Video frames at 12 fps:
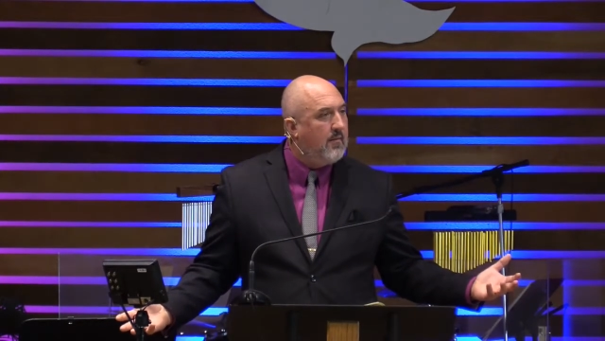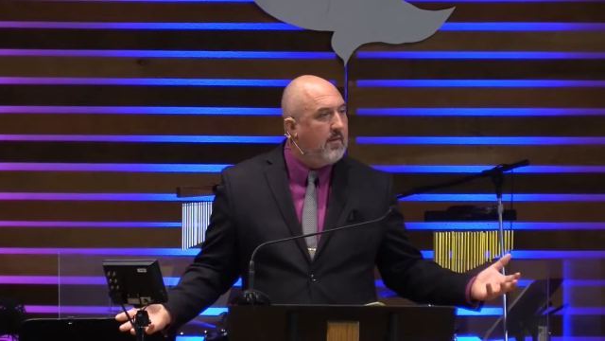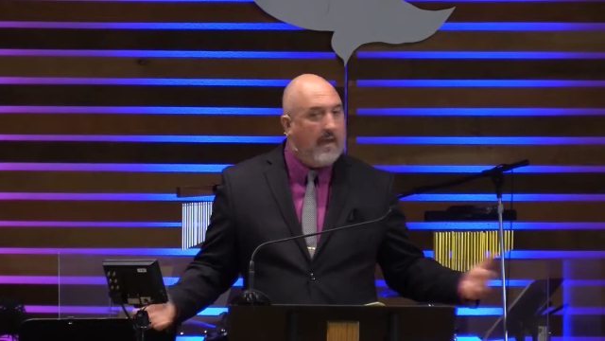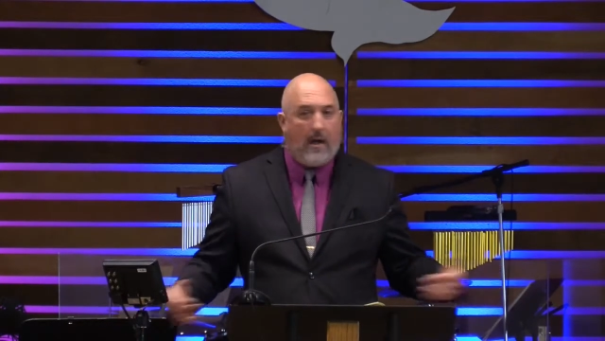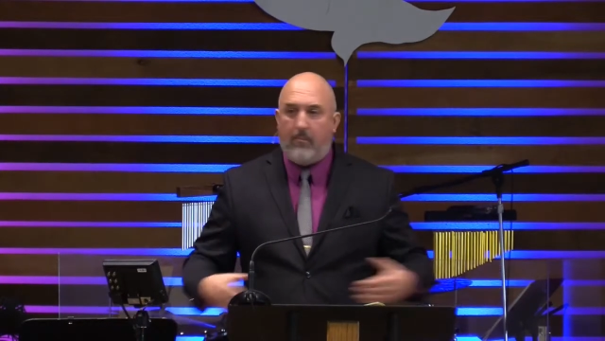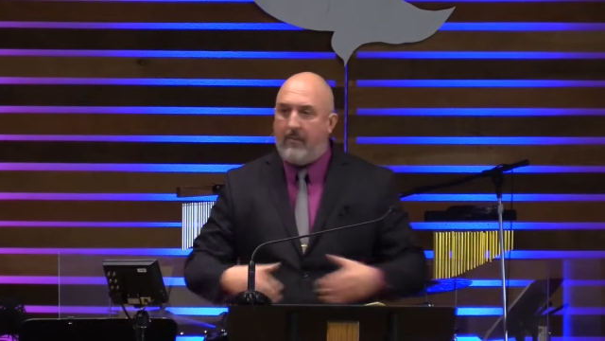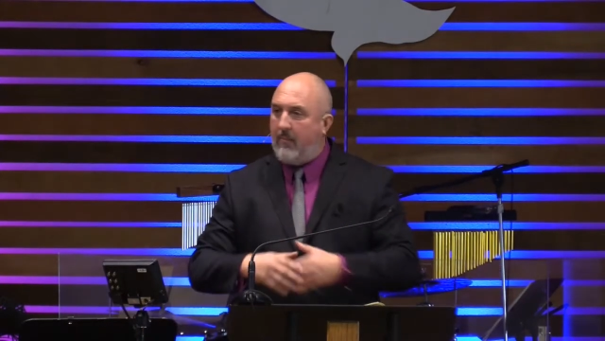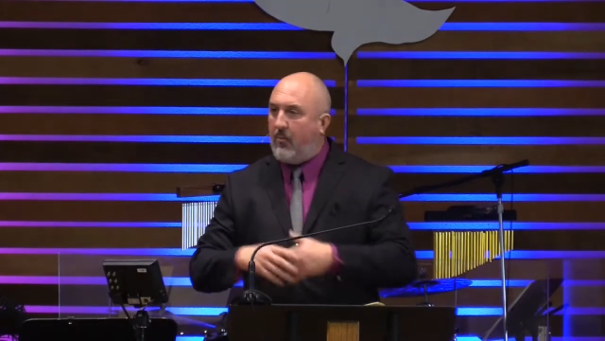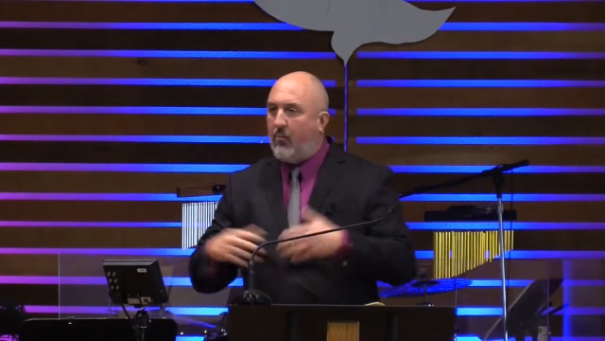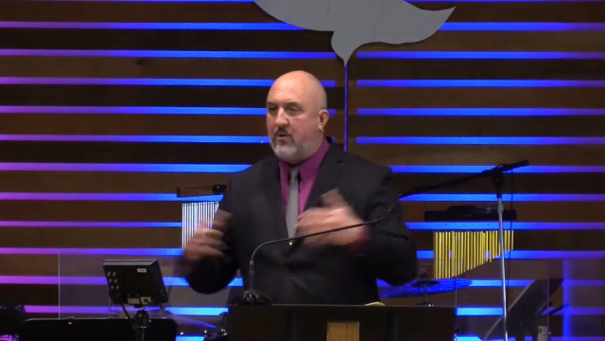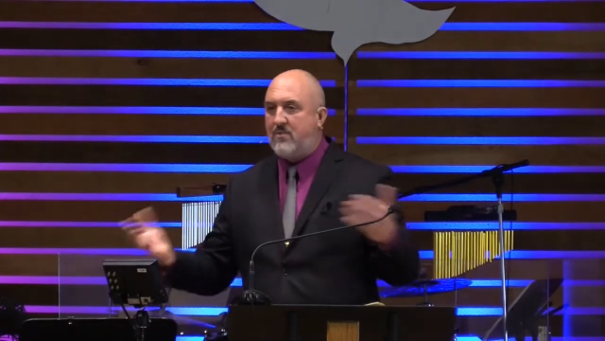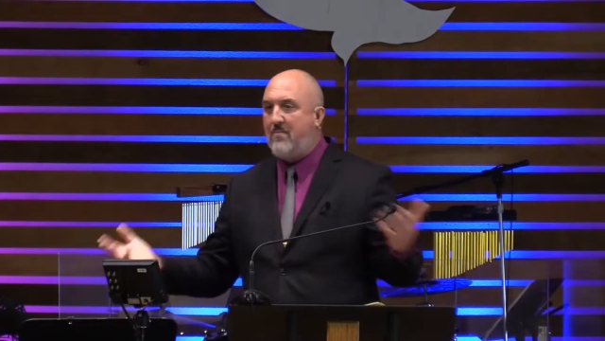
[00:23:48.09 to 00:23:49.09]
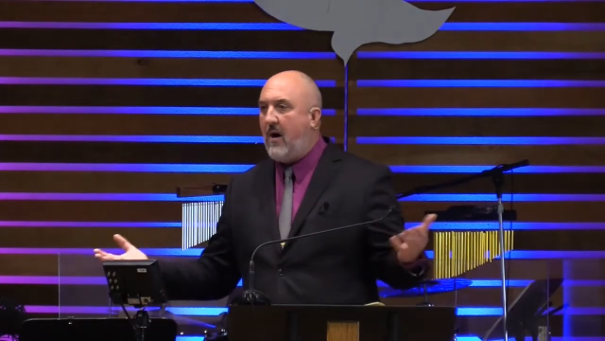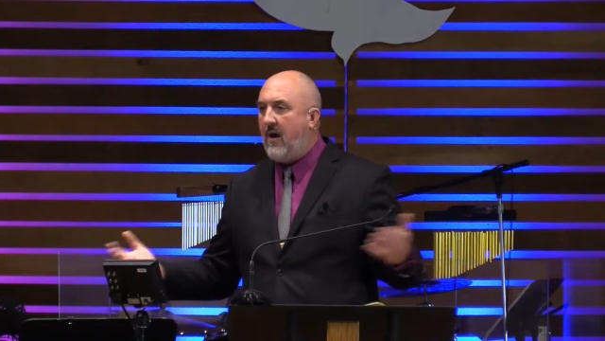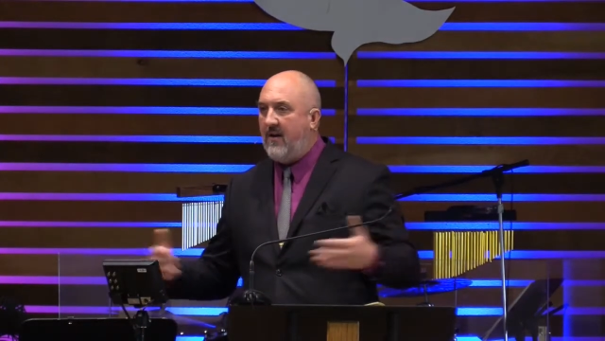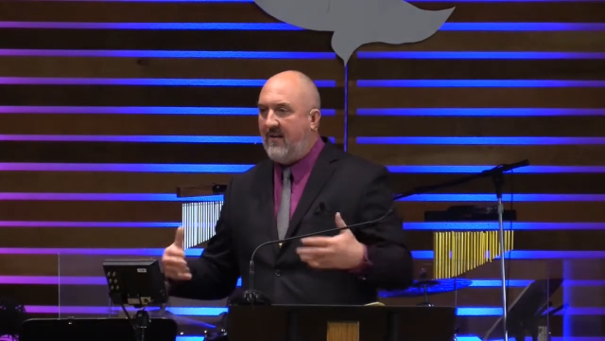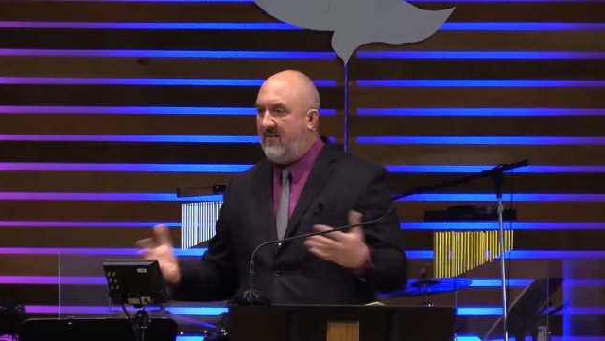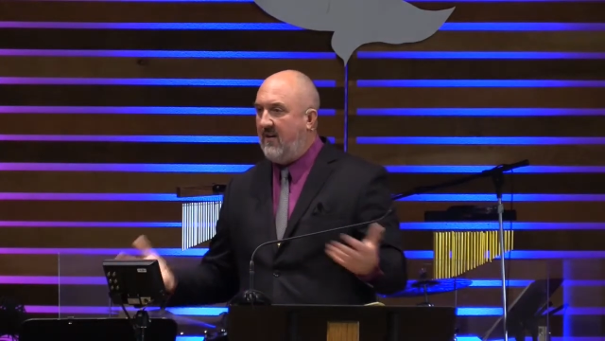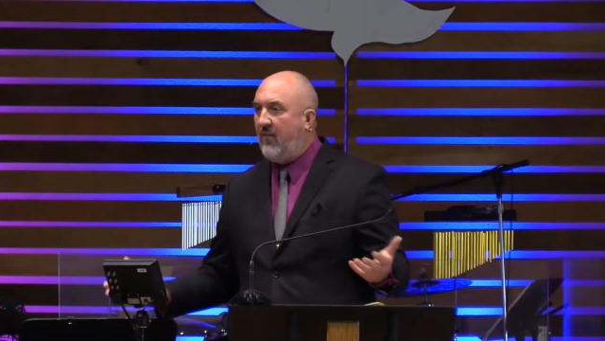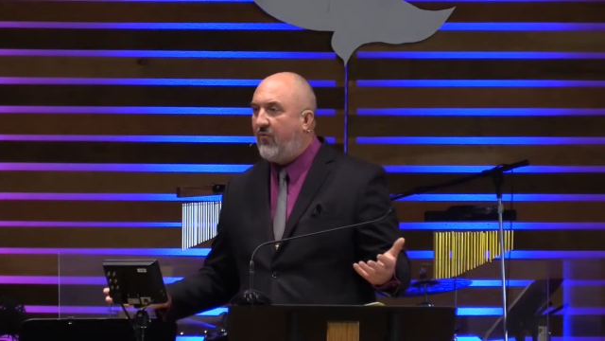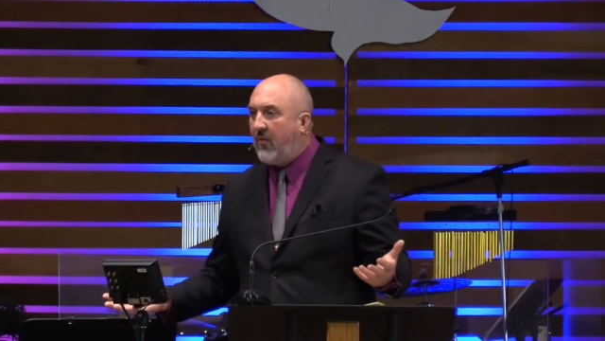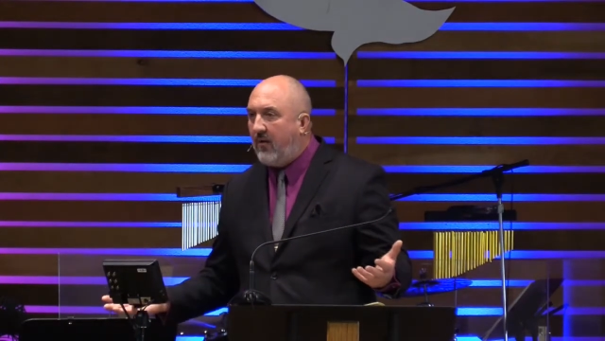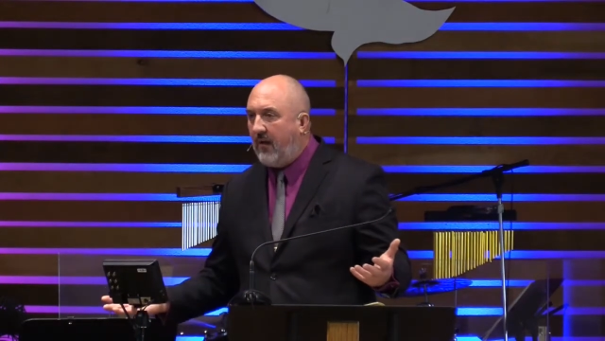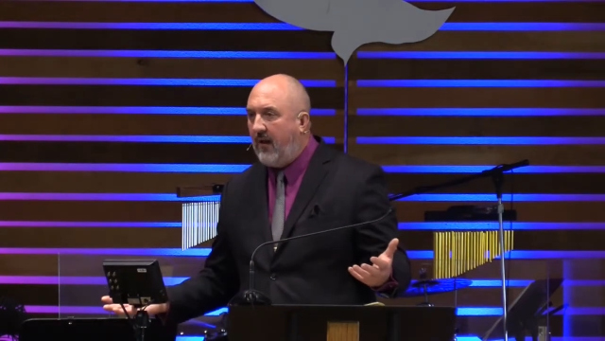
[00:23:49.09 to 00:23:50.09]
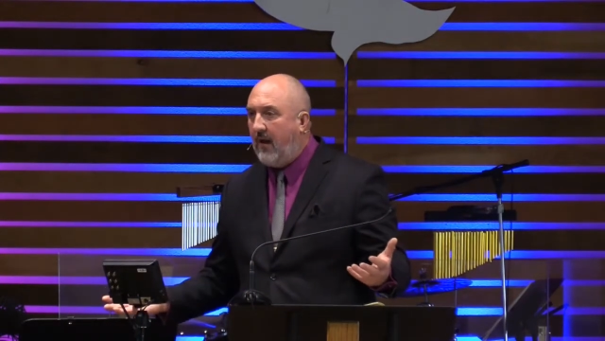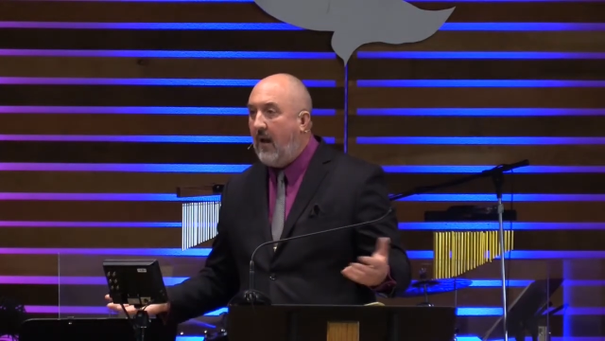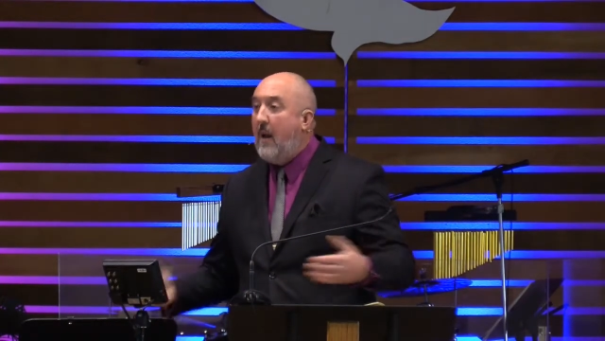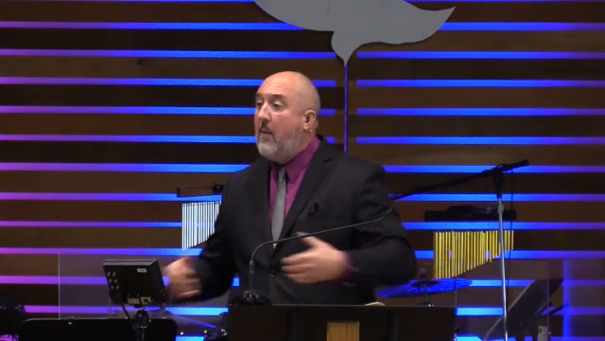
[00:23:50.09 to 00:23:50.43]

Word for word: Now, people responded differently,